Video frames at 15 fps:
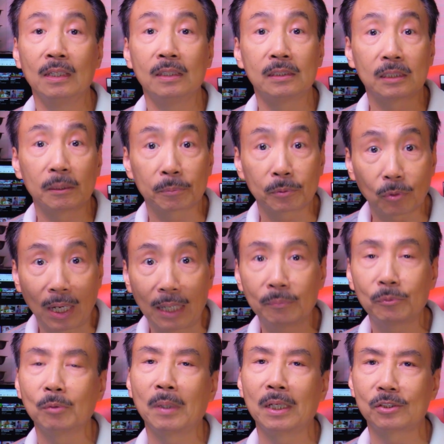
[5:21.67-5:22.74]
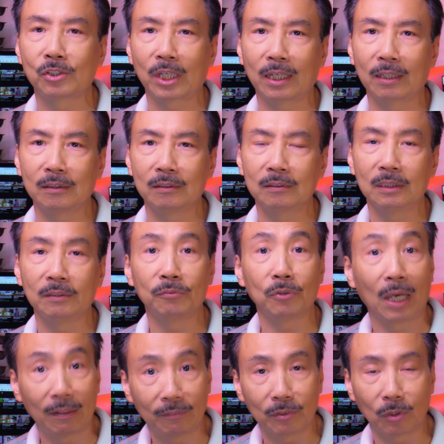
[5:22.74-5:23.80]
Subscribe to my channel if you
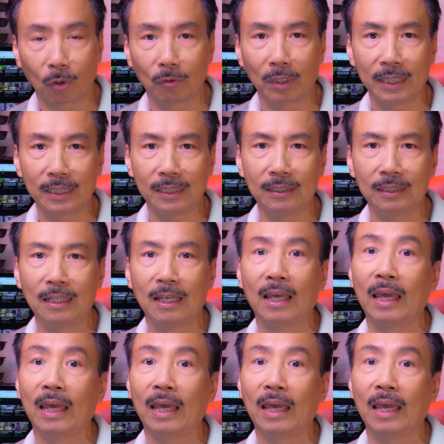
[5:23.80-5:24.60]
haven't already,